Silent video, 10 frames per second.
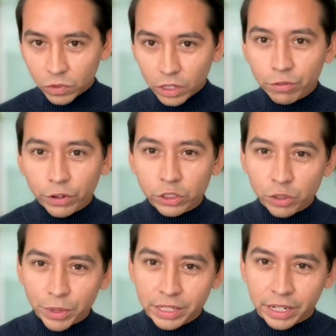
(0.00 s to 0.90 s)
for a
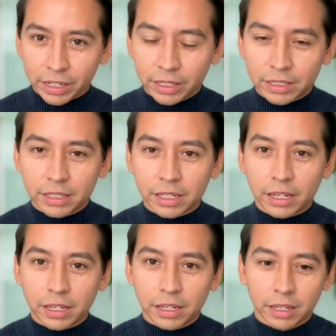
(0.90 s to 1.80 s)
superintendent to
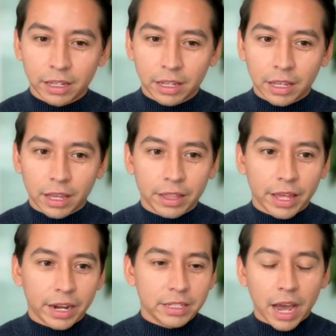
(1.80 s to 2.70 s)
see
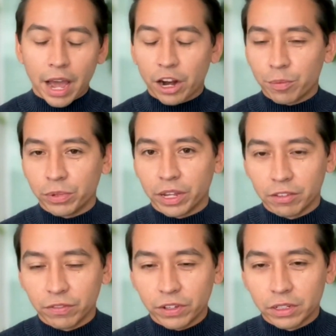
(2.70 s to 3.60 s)
that entire
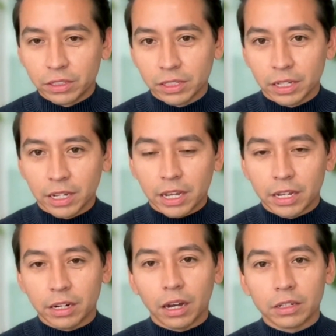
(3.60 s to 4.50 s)
playing field
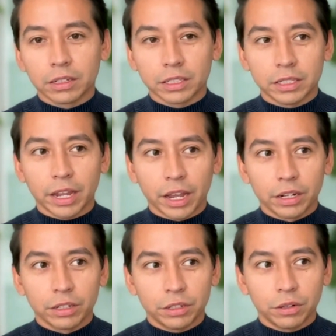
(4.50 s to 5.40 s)
and
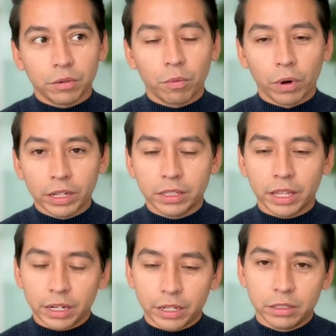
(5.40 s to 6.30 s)
understand what
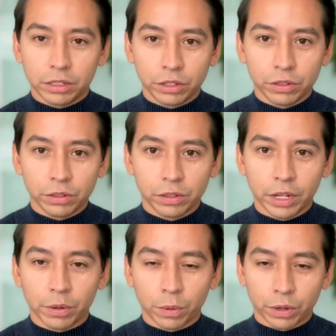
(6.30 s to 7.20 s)
they need to do
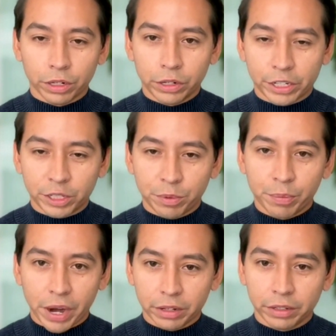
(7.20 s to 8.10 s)
in order to actually
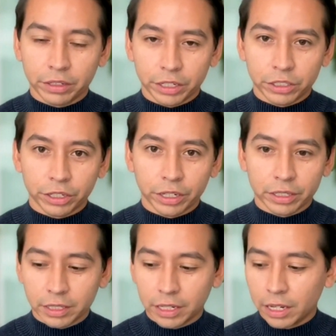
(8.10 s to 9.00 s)
prepare their
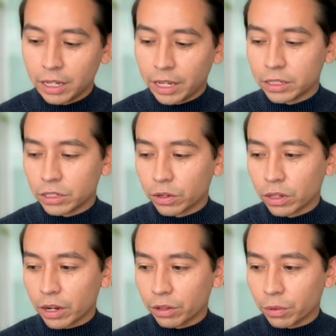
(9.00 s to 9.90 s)
district. And so a
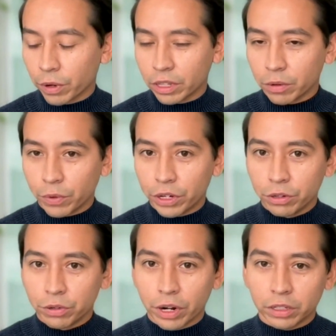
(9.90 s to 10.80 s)
lot of the work that we
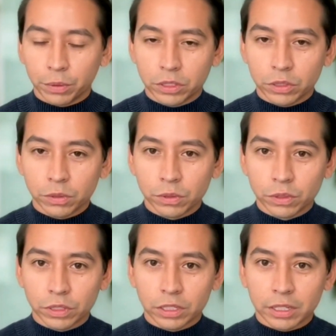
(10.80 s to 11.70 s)
do directly with
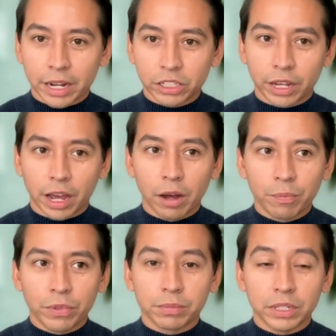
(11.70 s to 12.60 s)
schools is actually
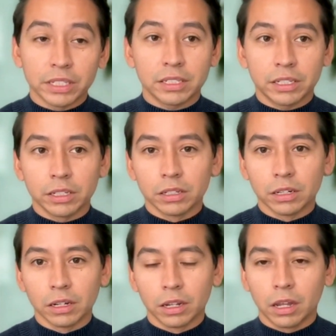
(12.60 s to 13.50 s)
help them distill